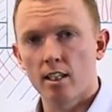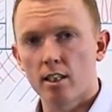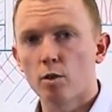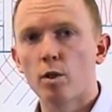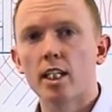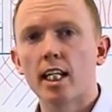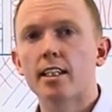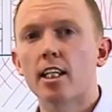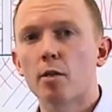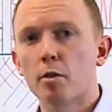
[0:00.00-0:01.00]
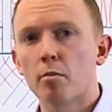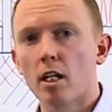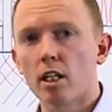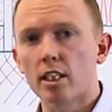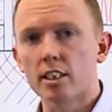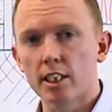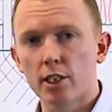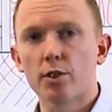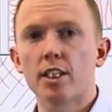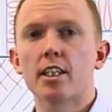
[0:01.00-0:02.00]
the Quinn Lite thermal block is the
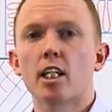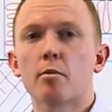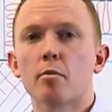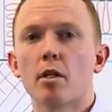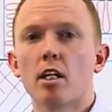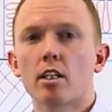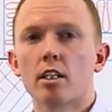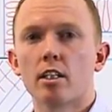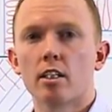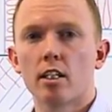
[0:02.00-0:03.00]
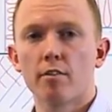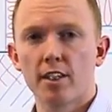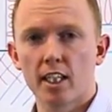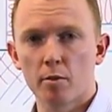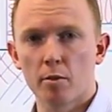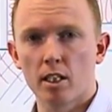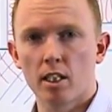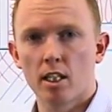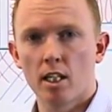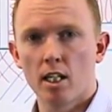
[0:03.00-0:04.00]
only thermal block available,
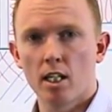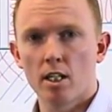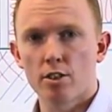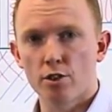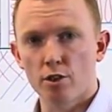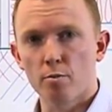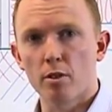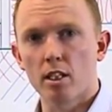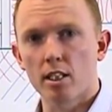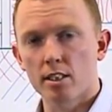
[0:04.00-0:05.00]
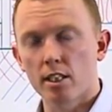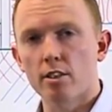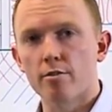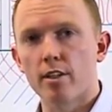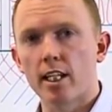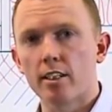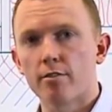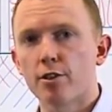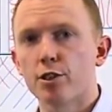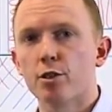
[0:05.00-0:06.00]
suitable and certified
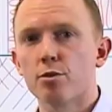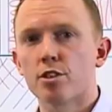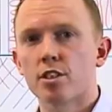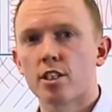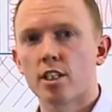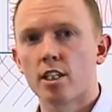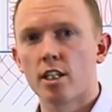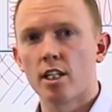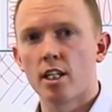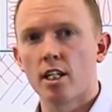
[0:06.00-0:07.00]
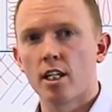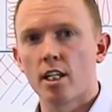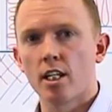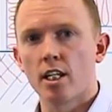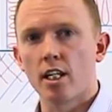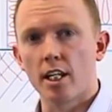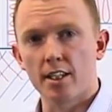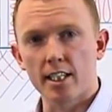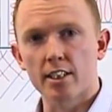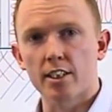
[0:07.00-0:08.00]
for use in
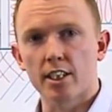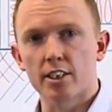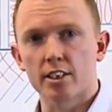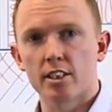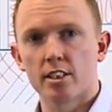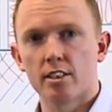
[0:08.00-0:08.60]
these conditions.